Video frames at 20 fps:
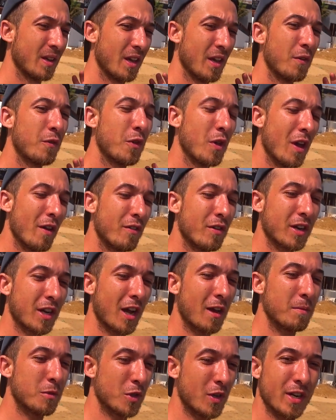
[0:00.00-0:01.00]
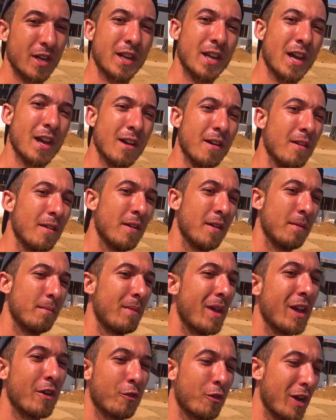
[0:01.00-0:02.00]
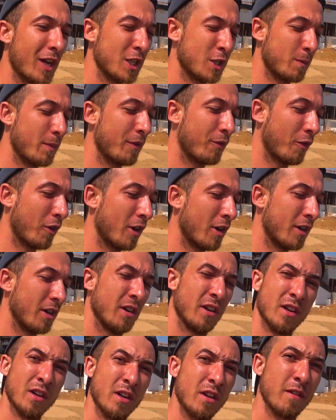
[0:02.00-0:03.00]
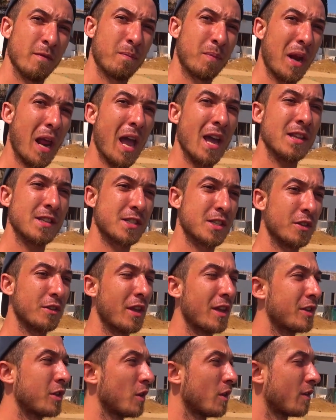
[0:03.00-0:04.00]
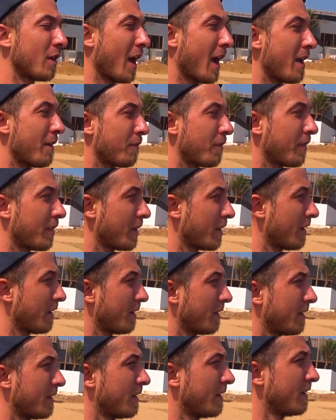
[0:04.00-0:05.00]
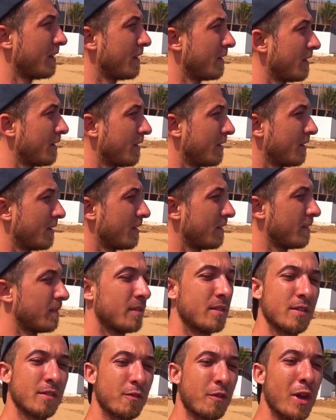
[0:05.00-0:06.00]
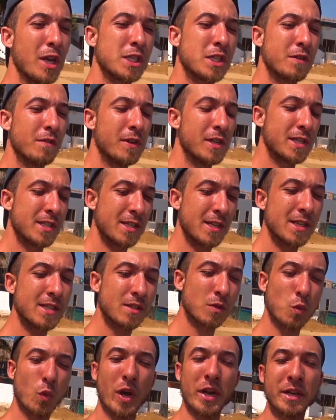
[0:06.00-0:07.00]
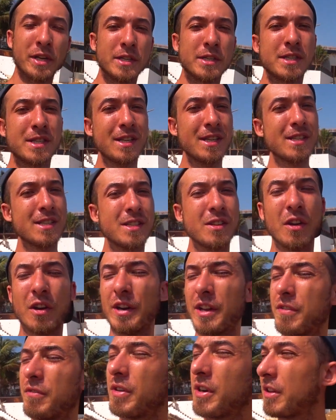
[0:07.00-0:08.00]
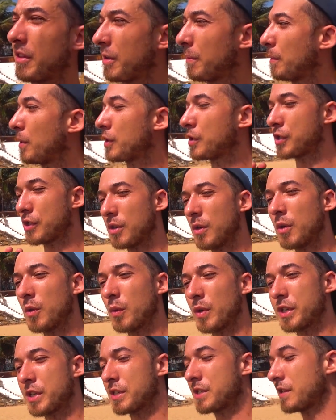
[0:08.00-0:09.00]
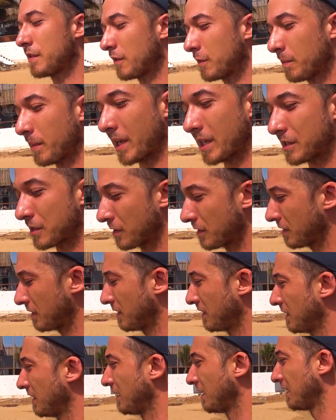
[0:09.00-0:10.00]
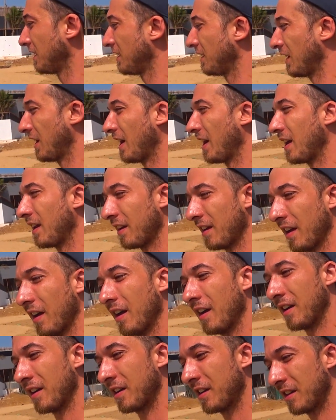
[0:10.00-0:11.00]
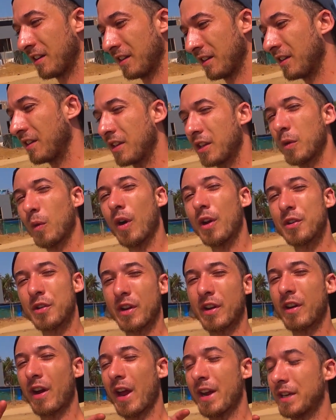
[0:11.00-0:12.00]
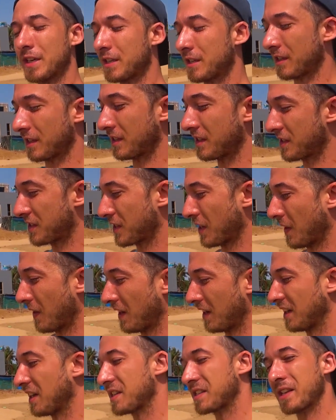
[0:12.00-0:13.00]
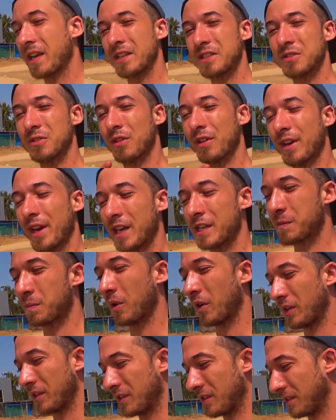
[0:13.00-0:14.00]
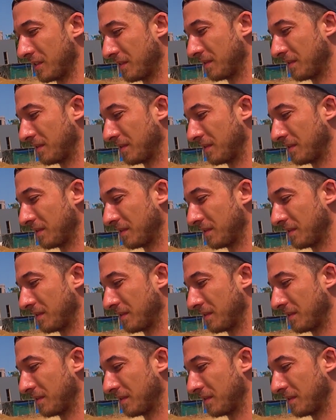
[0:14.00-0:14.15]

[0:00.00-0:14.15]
if you ever come to India, make friends before, plan so that you arrive in the festival season, wedding season, or even in the monsoon, which is even better. And uh, you won't regret it. So uh, let's get to the next point.